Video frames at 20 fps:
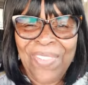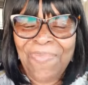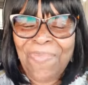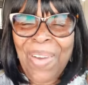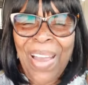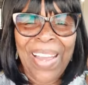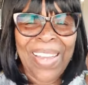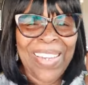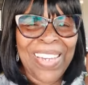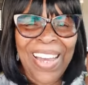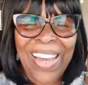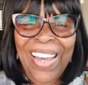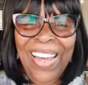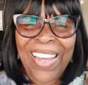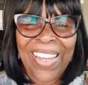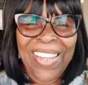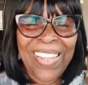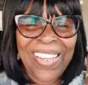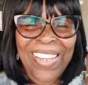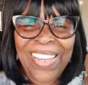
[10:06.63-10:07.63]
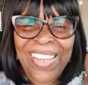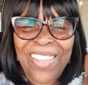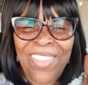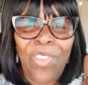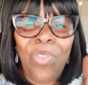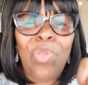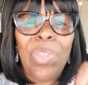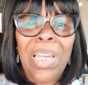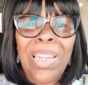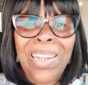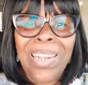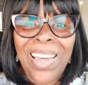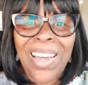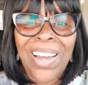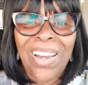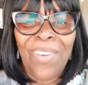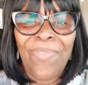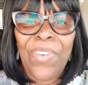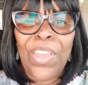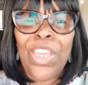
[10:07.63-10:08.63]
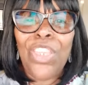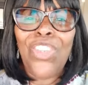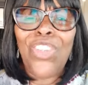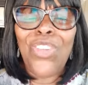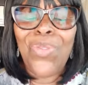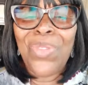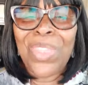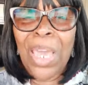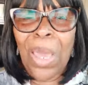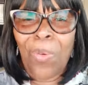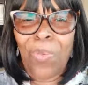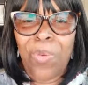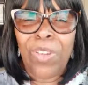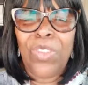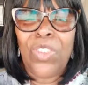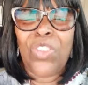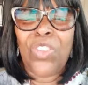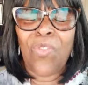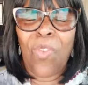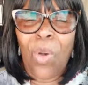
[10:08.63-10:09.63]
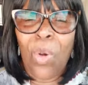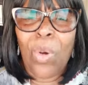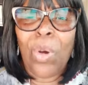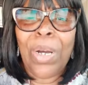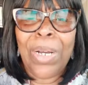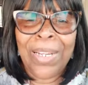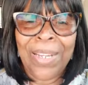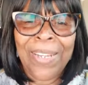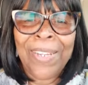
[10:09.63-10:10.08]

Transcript: My God, through the love in you that will draw.